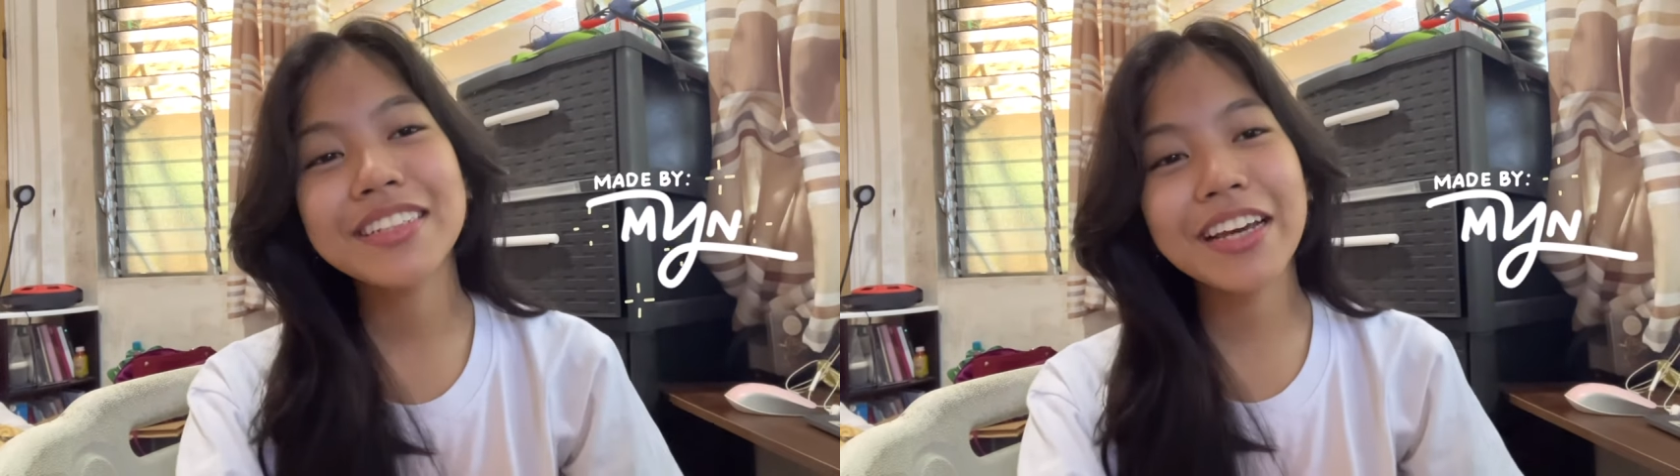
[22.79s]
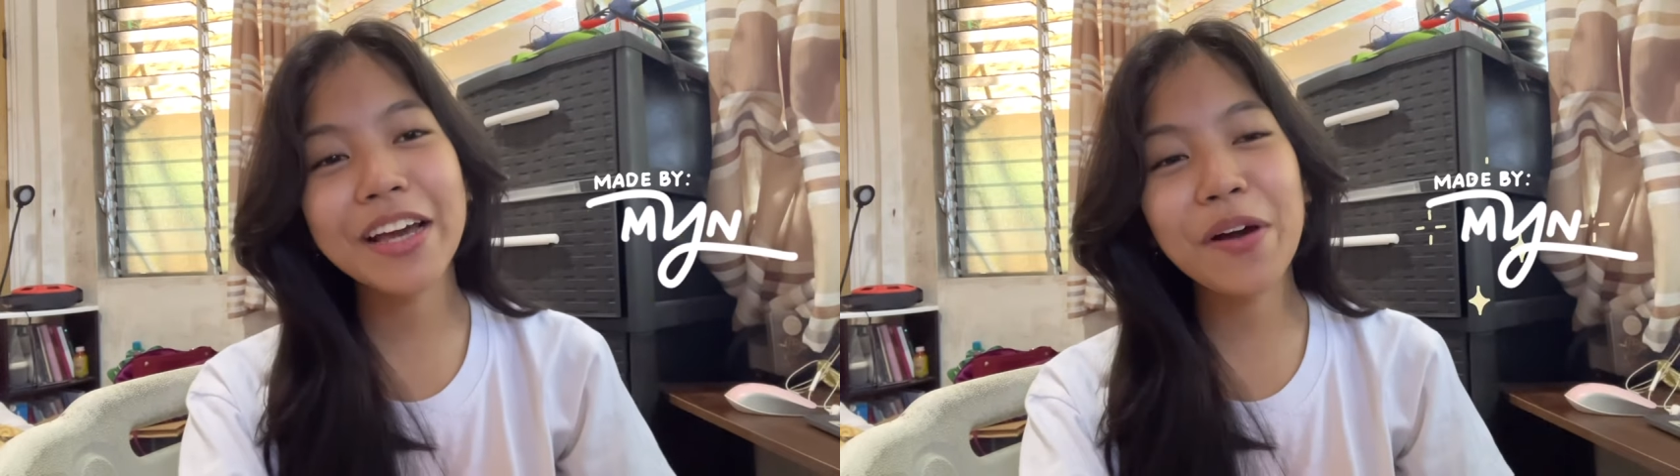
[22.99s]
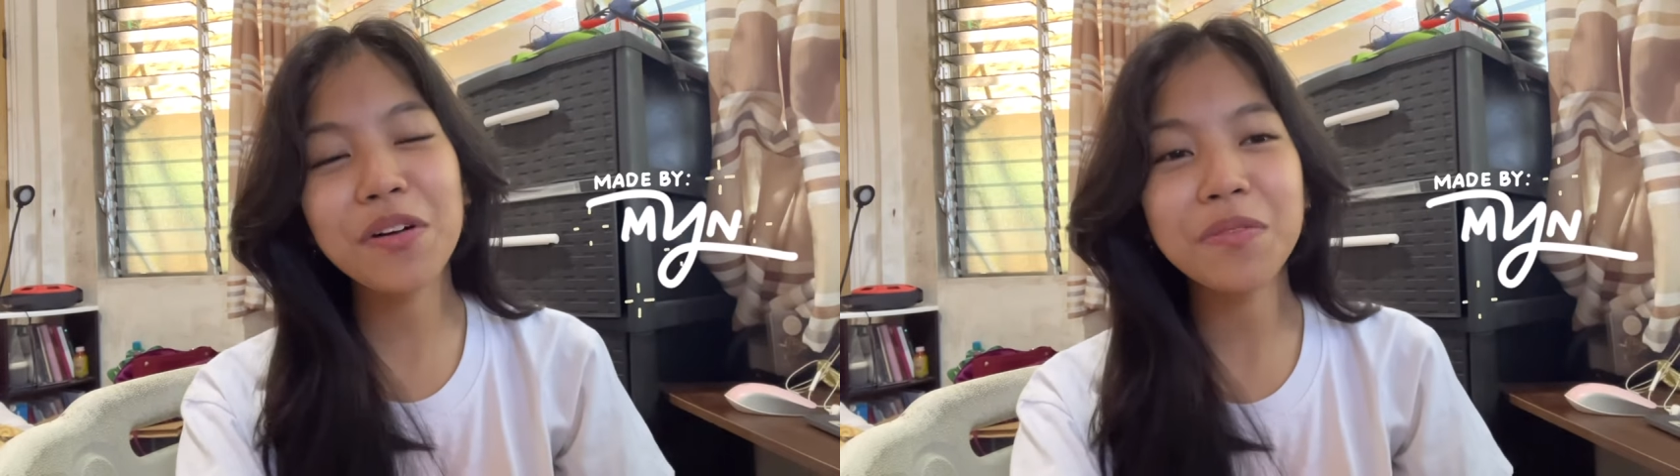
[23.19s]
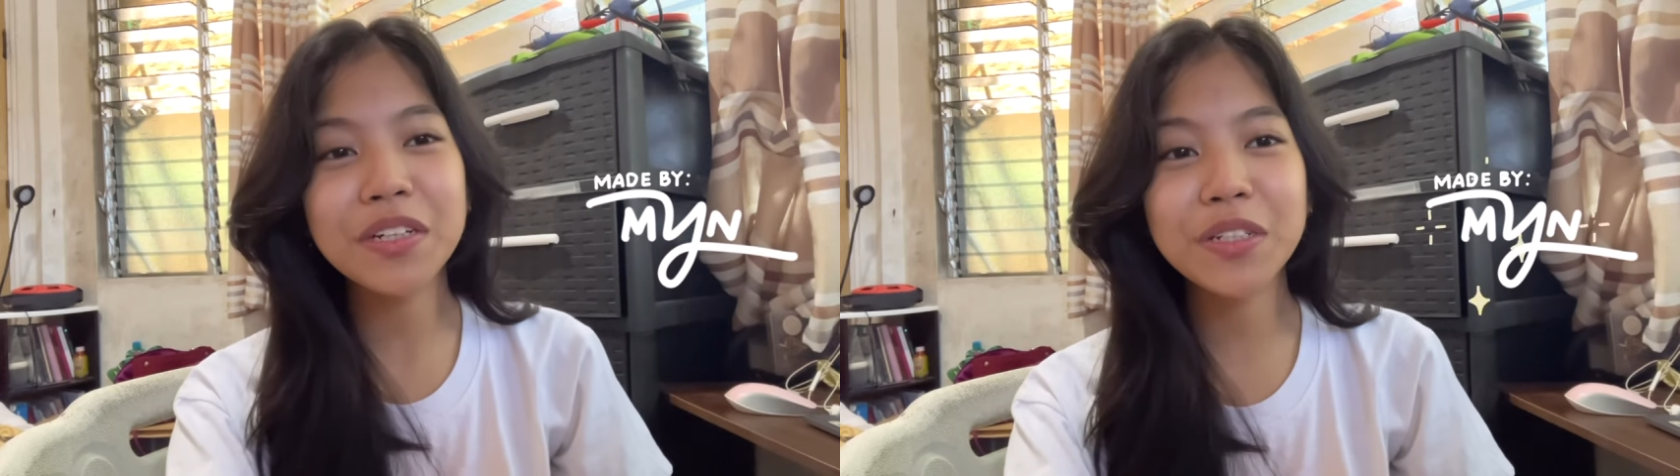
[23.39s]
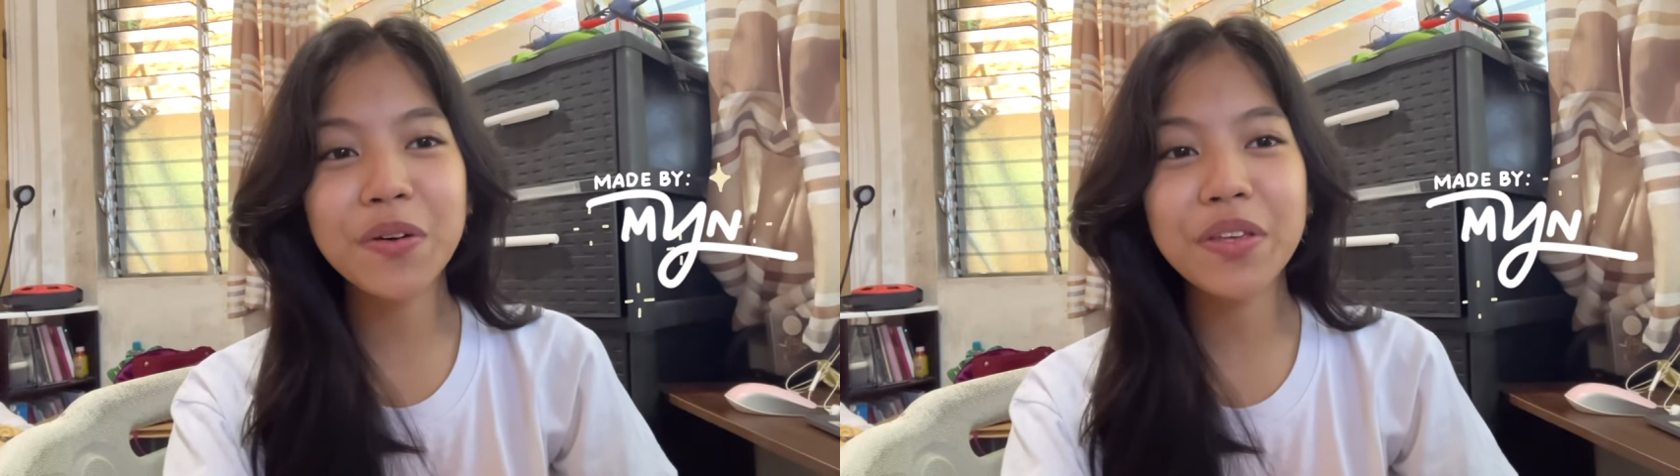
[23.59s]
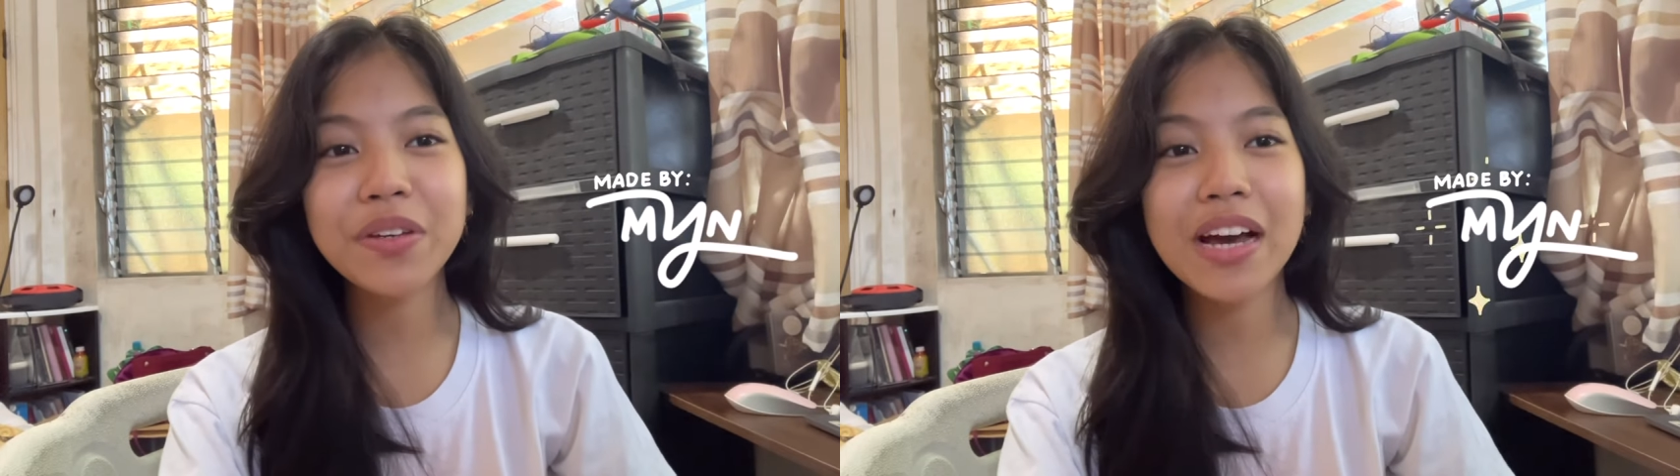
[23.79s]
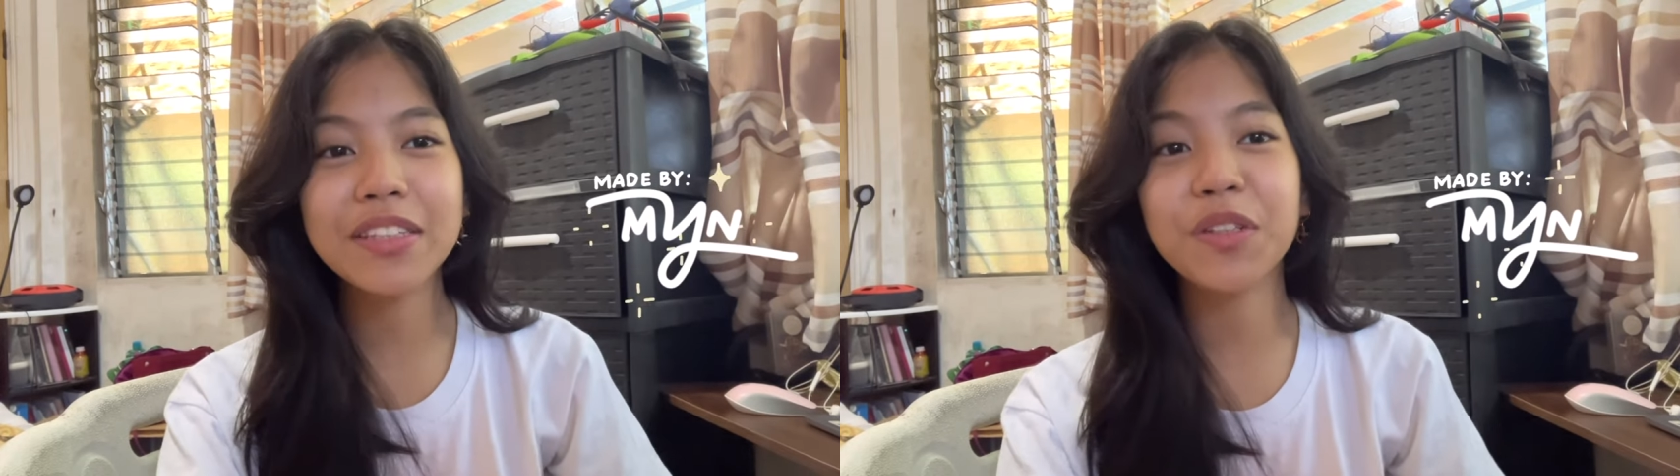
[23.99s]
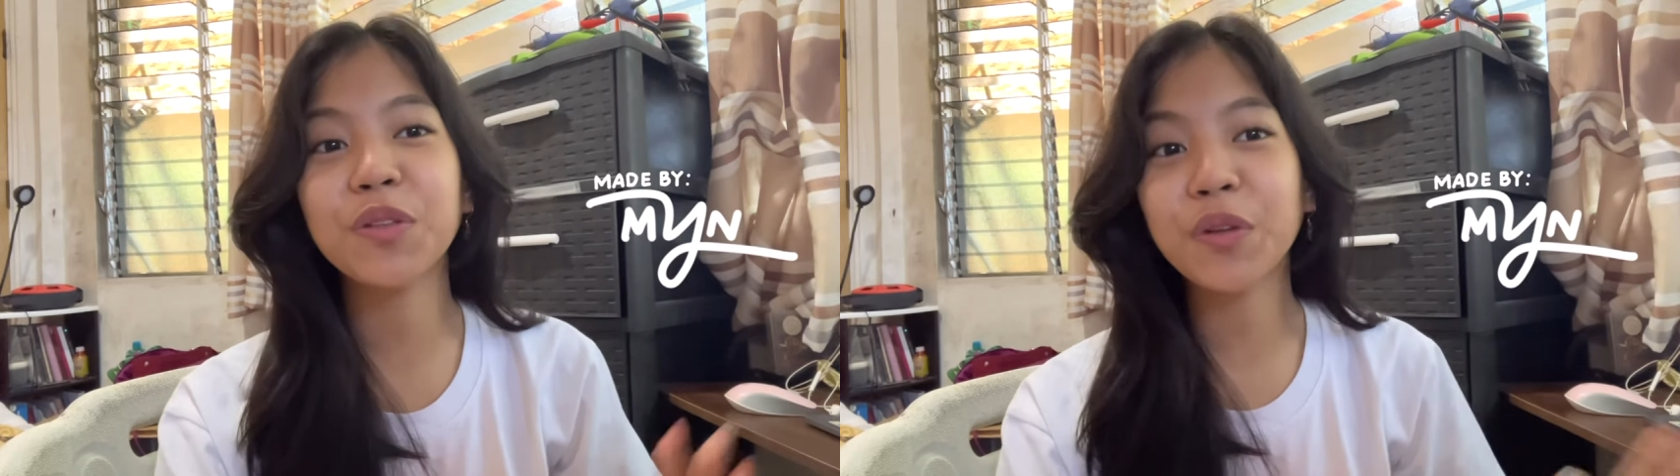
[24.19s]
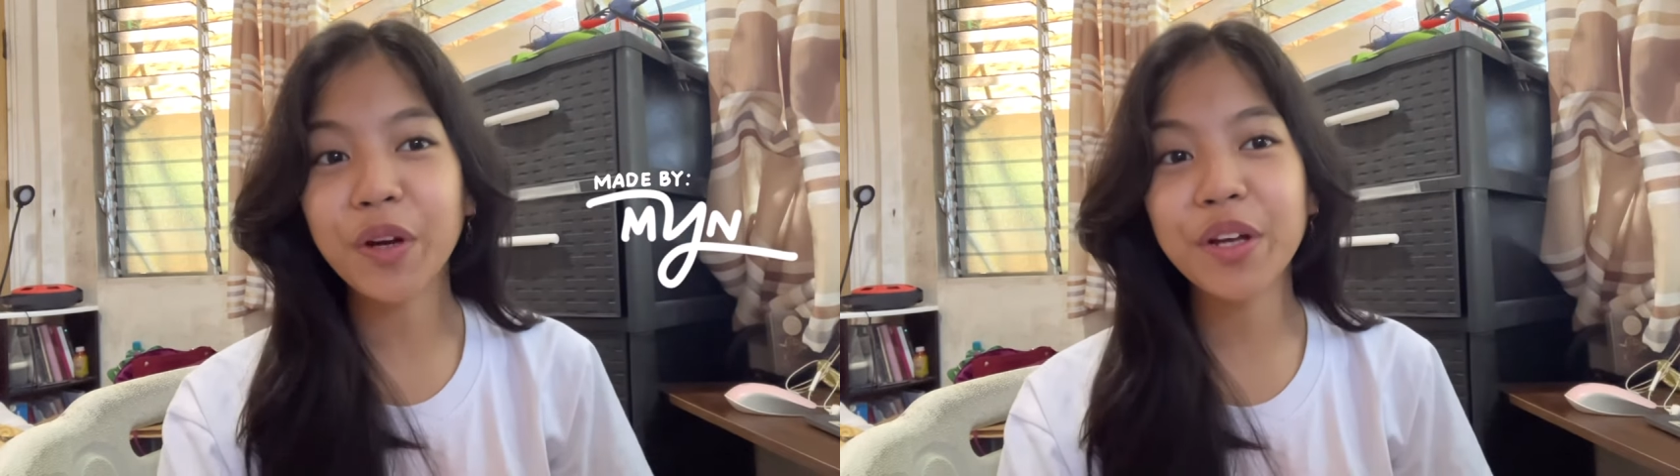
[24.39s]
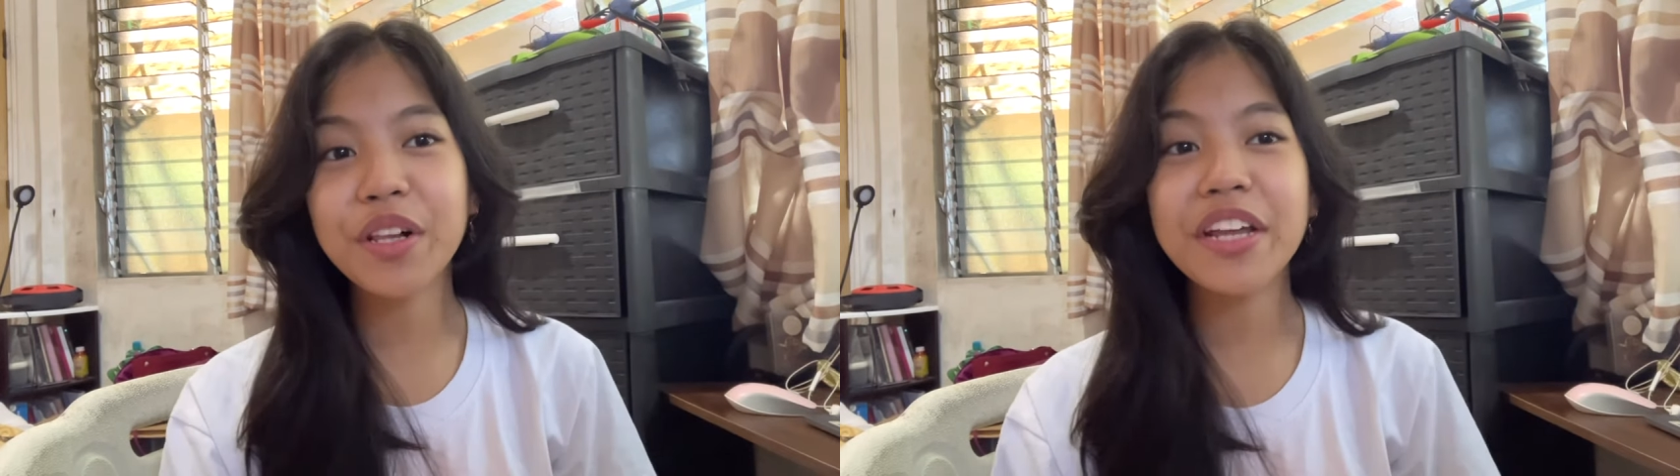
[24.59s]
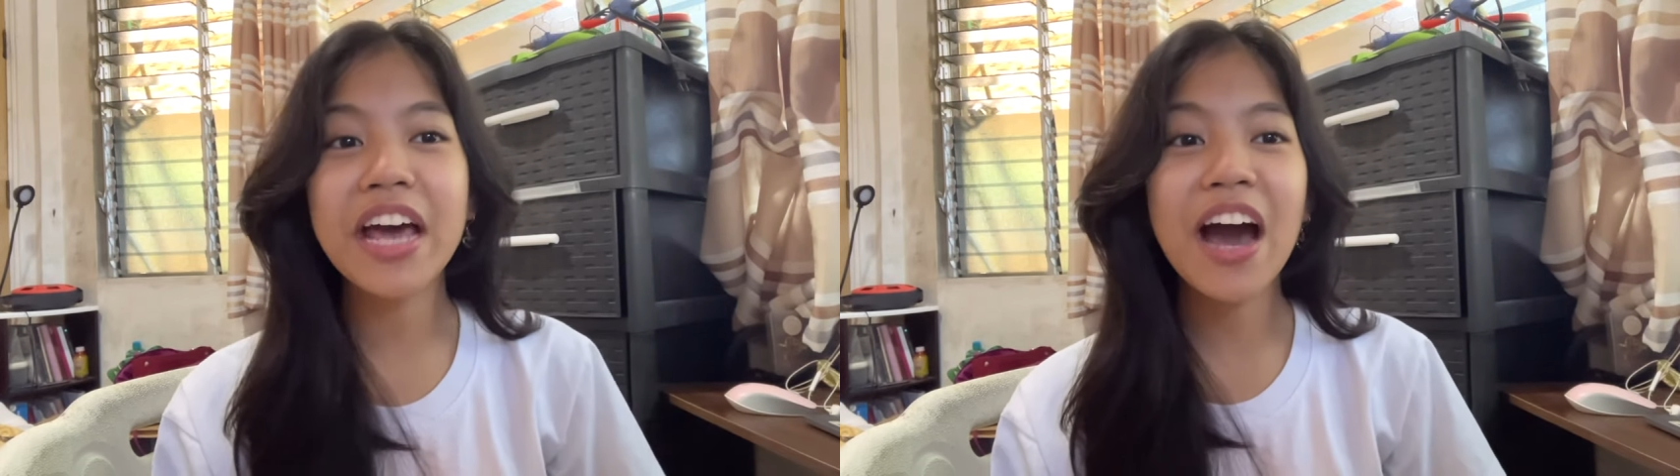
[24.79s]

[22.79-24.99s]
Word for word: Today I will be showing you guys a tutorial on